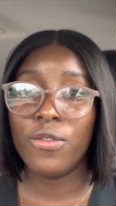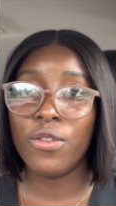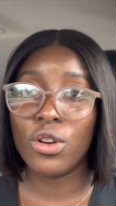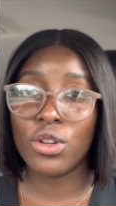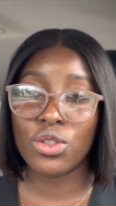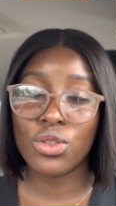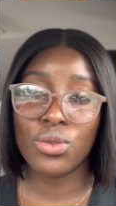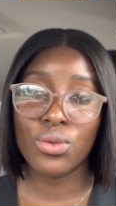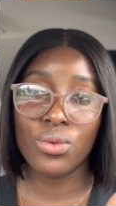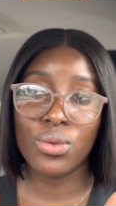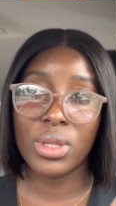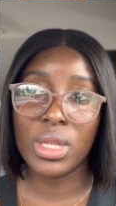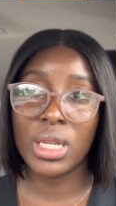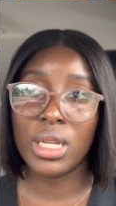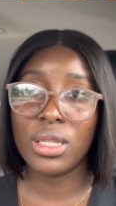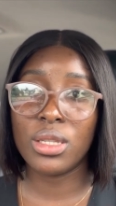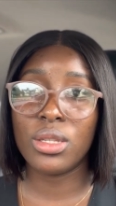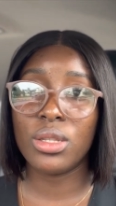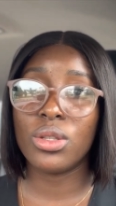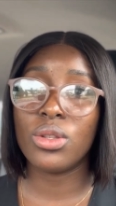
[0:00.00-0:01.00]
for two
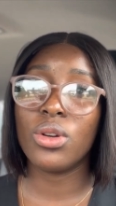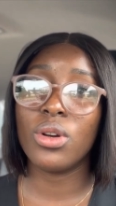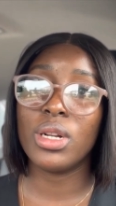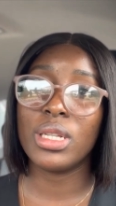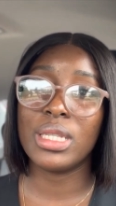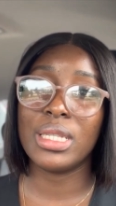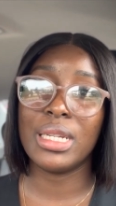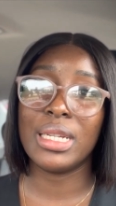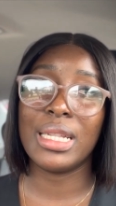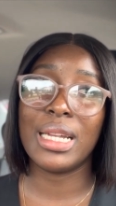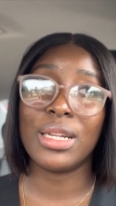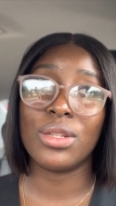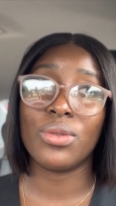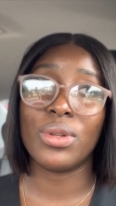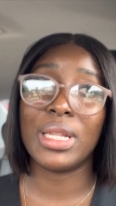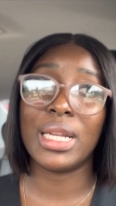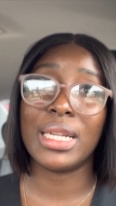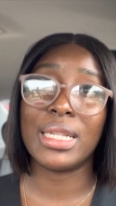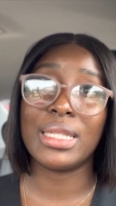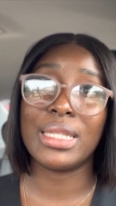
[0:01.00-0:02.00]
days the third day that's
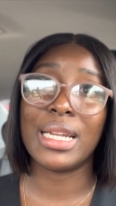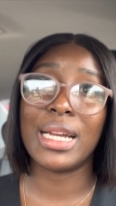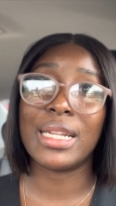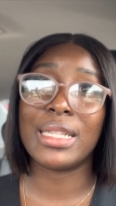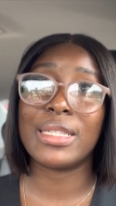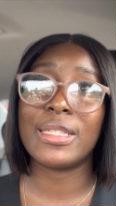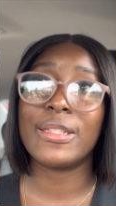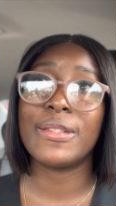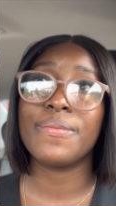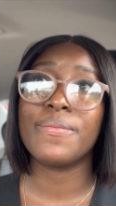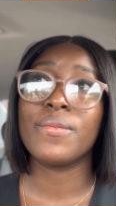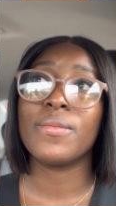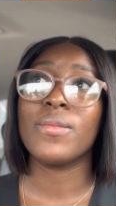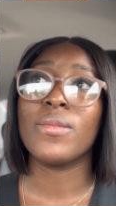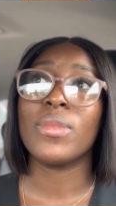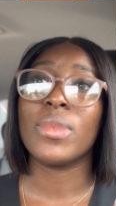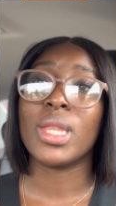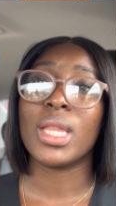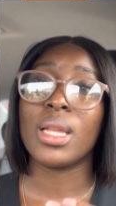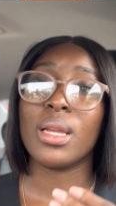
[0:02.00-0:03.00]
when i start
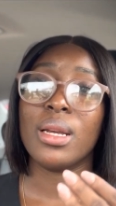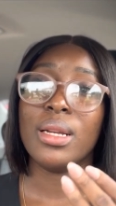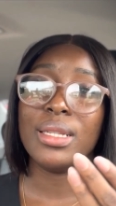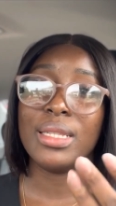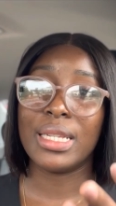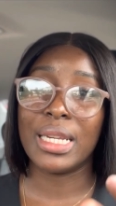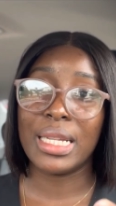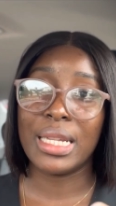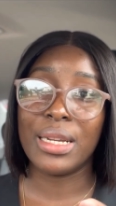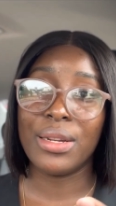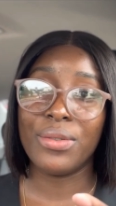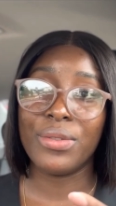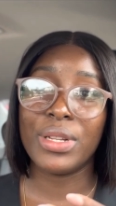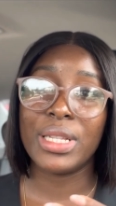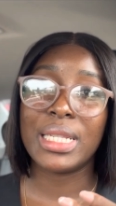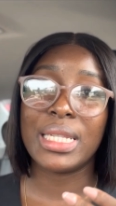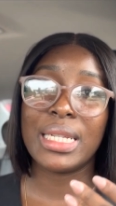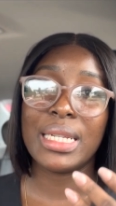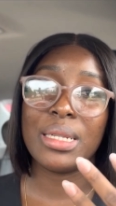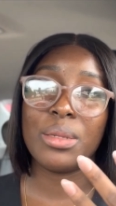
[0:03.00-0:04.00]

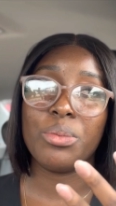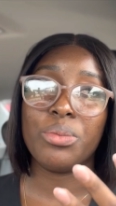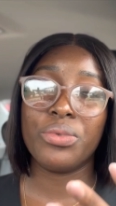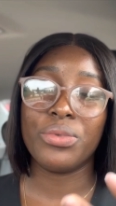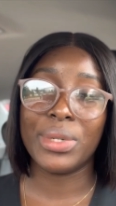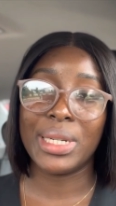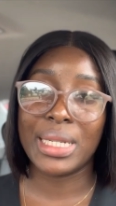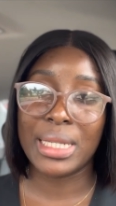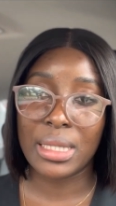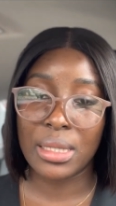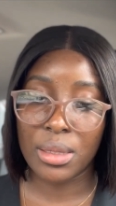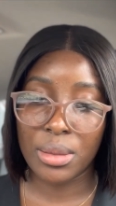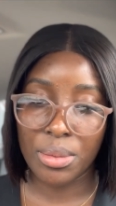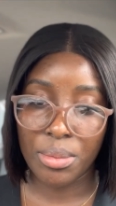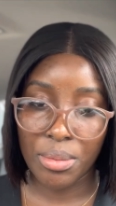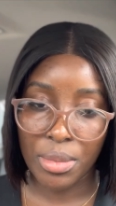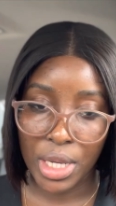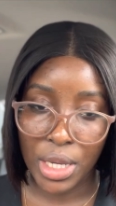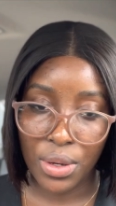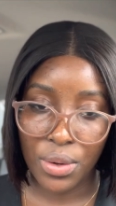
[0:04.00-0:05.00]
generating breast
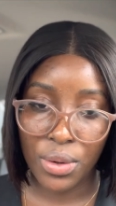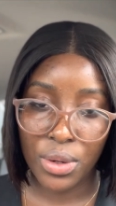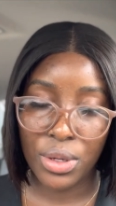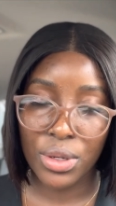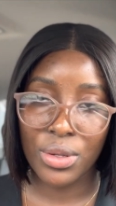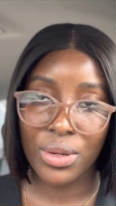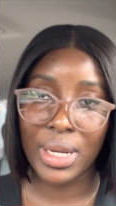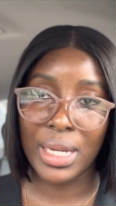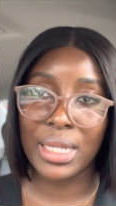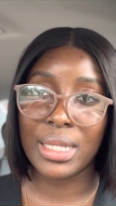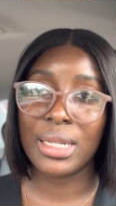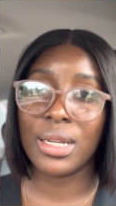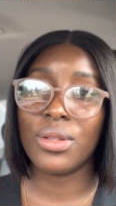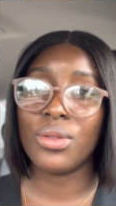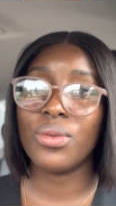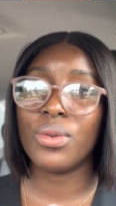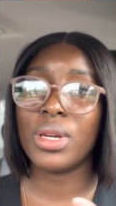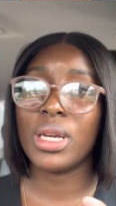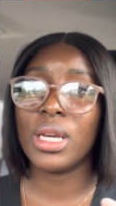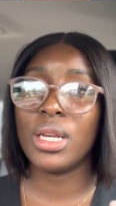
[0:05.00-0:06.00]
milk so i
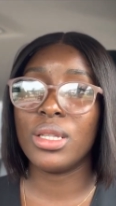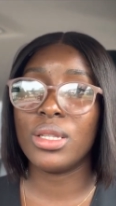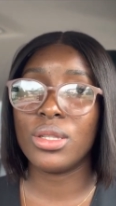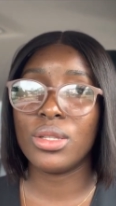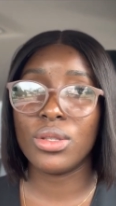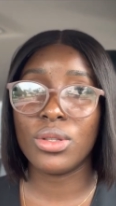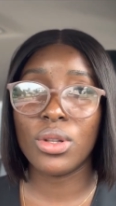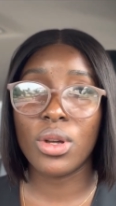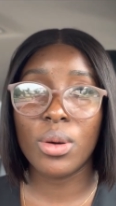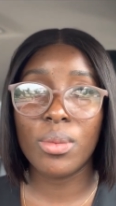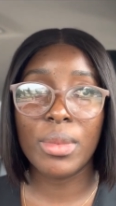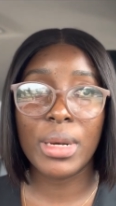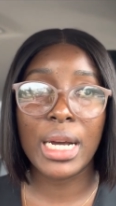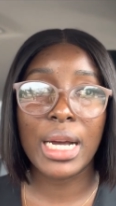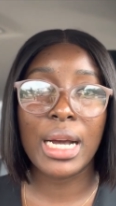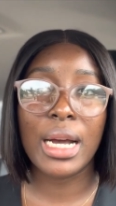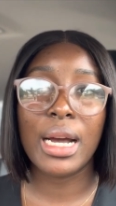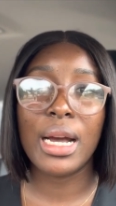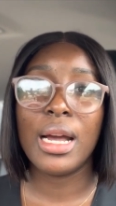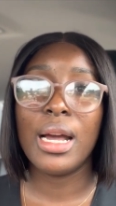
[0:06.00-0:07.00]
said okay it's
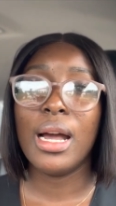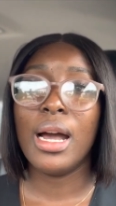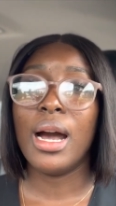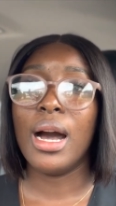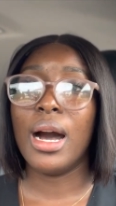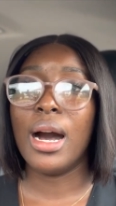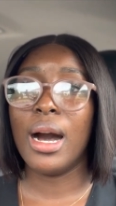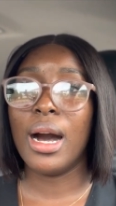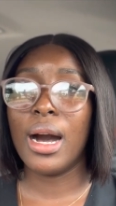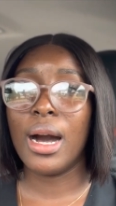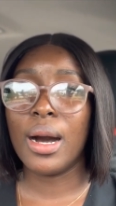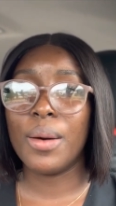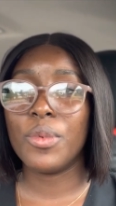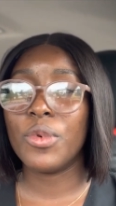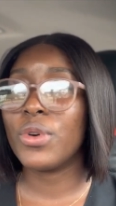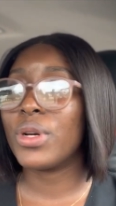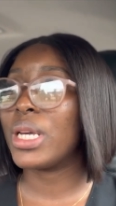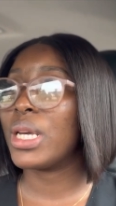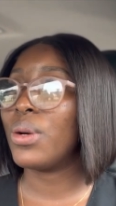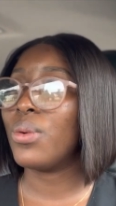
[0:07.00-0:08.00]
normal um
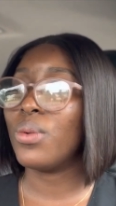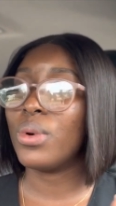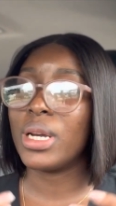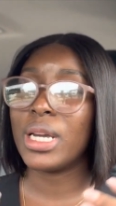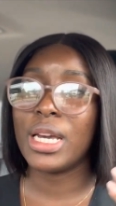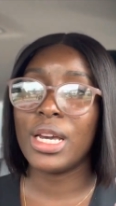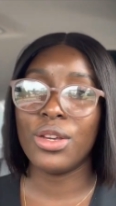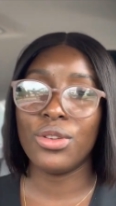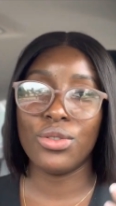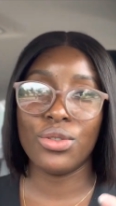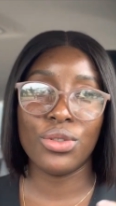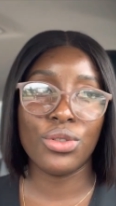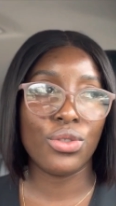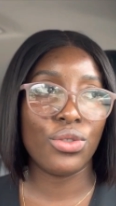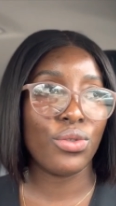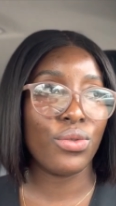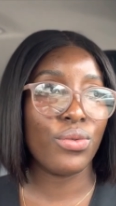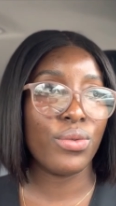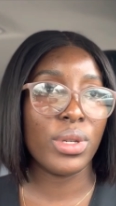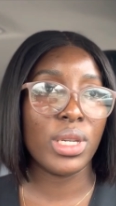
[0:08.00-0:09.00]
okay we'll get used to